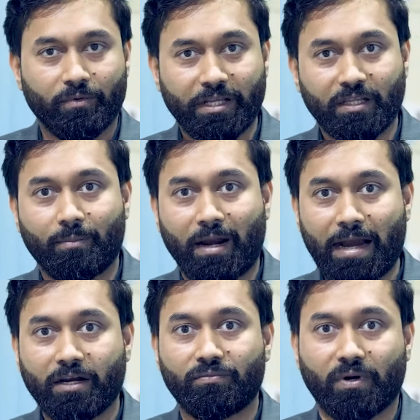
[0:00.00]
in the
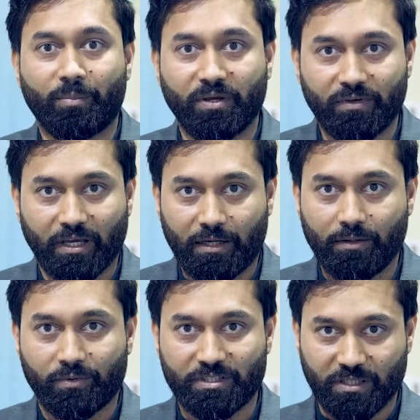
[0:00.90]
brand of
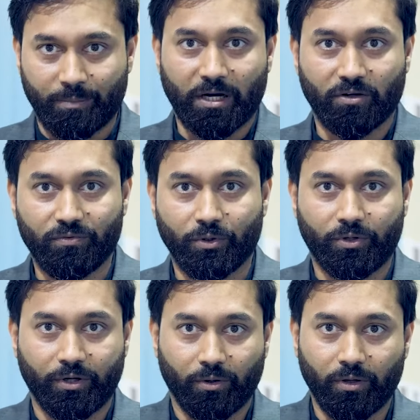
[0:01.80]
Abivia, which is a part of
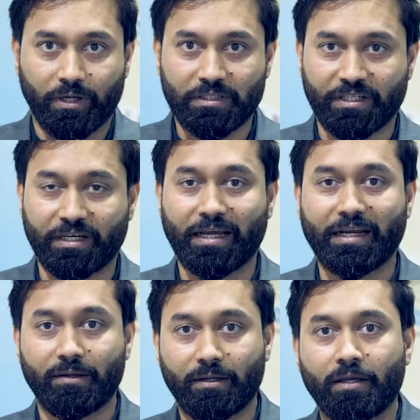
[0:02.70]
Nutridor, it's a
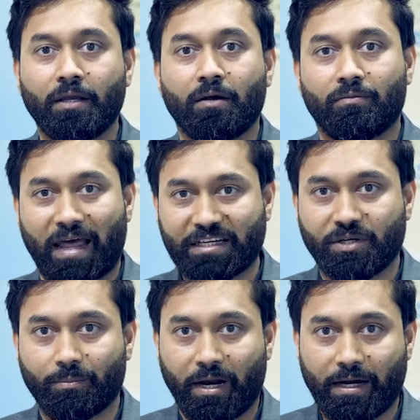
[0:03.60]
dairy
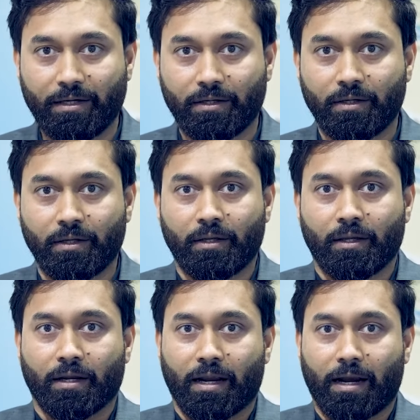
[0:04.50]
flagship brand.
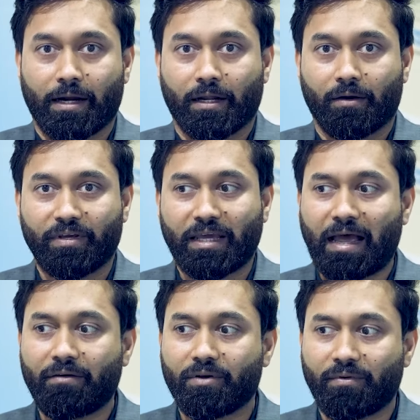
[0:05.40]
And we
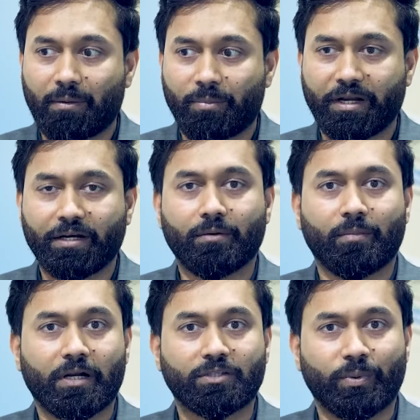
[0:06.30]
have evaporated
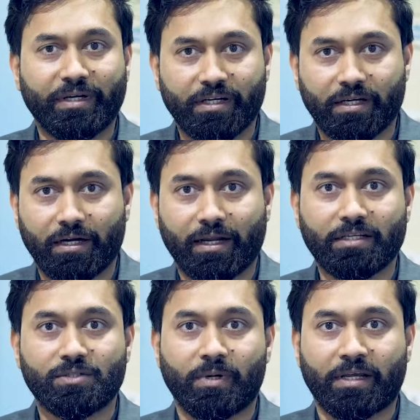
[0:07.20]
milk, sweetened
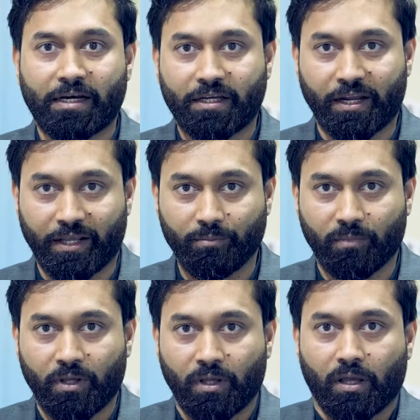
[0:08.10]
condensed milk and cream.
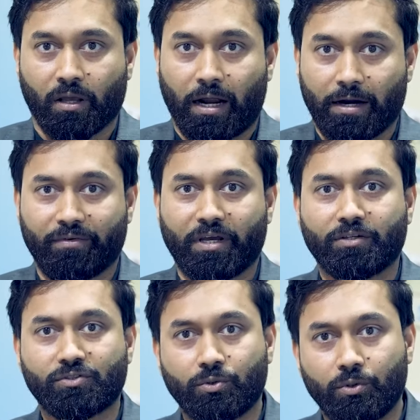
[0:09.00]
And we
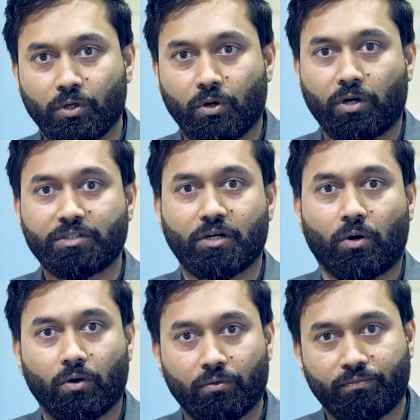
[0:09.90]
are soon to launch a
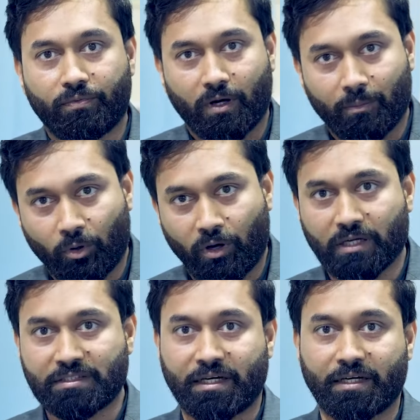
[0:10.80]
lot of
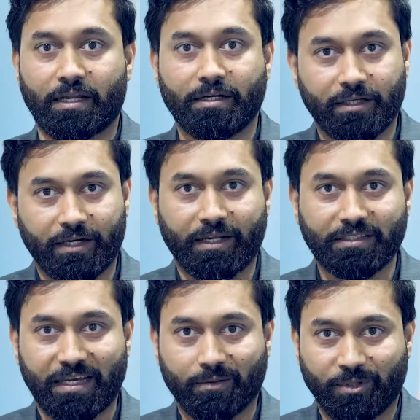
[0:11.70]
products that are in the
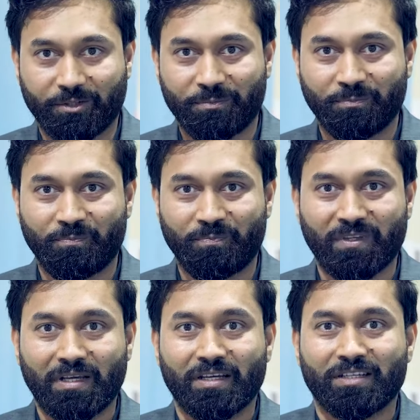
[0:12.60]
dairy segment.
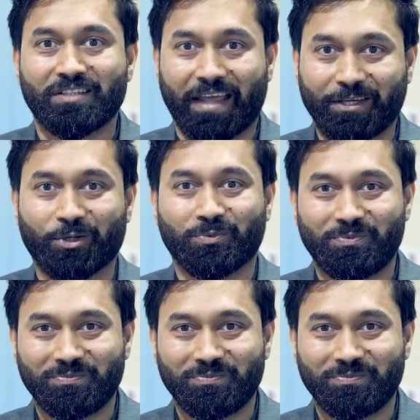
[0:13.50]
Thank you.